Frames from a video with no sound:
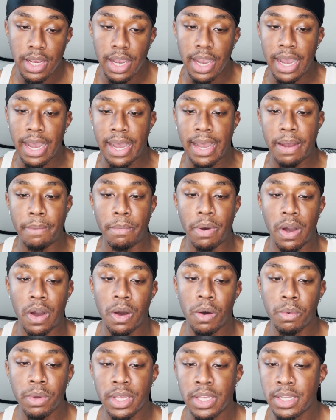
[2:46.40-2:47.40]
I'm
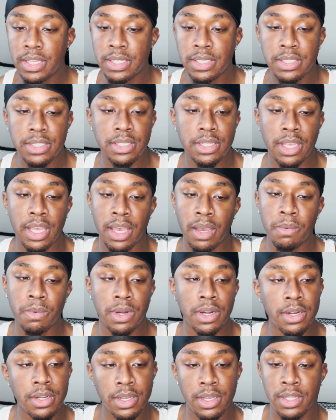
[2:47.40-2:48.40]
always at
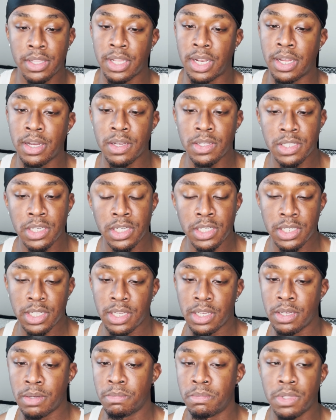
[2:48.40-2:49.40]
work, then I go to the
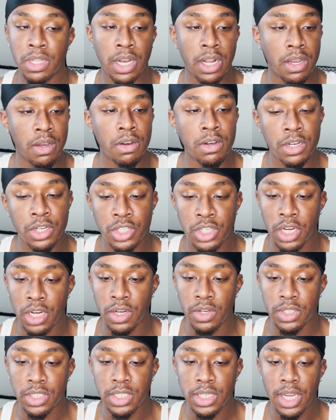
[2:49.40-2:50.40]
gym, then I go to the
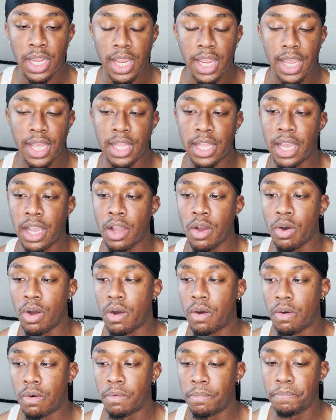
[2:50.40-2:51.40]
church, and then I go
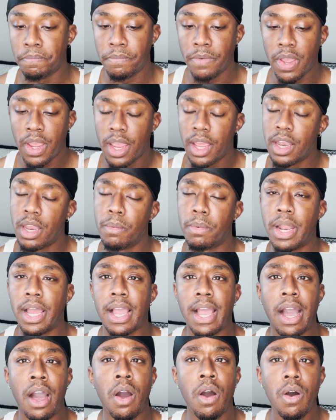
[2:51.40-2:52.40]
home. And then when I
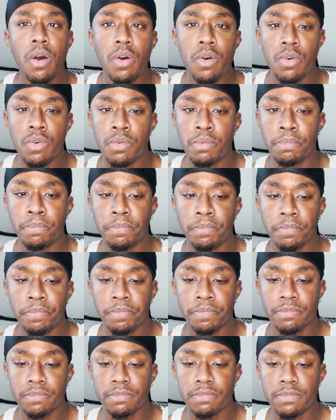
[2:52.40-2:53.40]
got home,
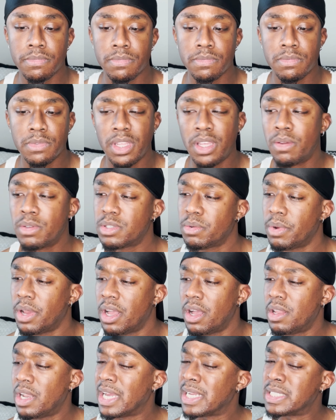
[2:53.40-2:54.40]
it was
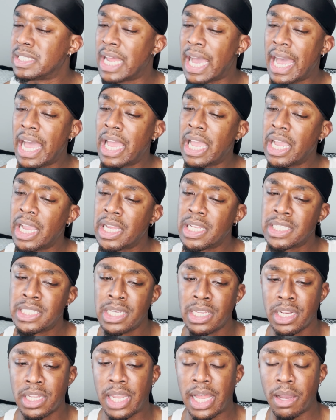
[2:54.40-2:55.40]
around like
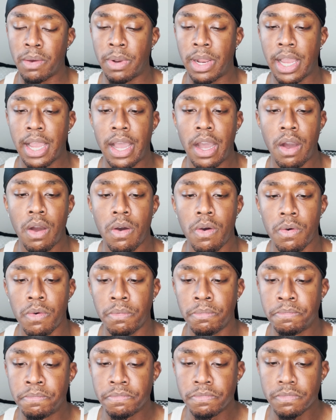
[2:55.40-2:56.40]
9-10 o'clock when I got
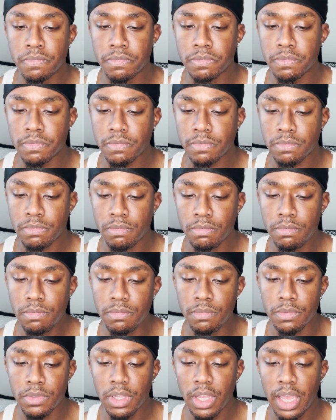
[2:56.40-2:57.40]
home.
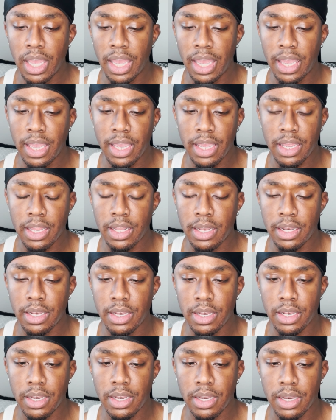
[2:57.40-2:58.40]

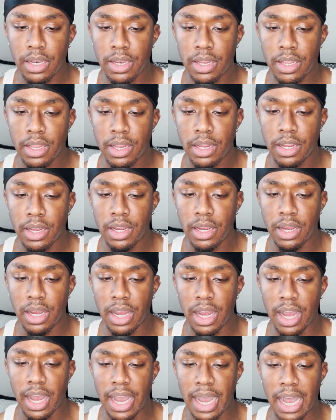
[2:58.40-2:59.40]
And
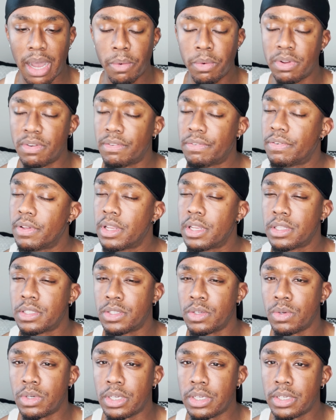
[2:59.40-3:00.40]
I wasn't feeling
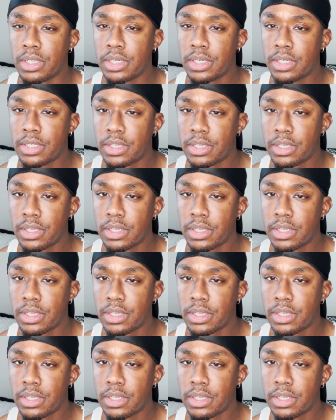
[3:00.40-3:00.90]
too good.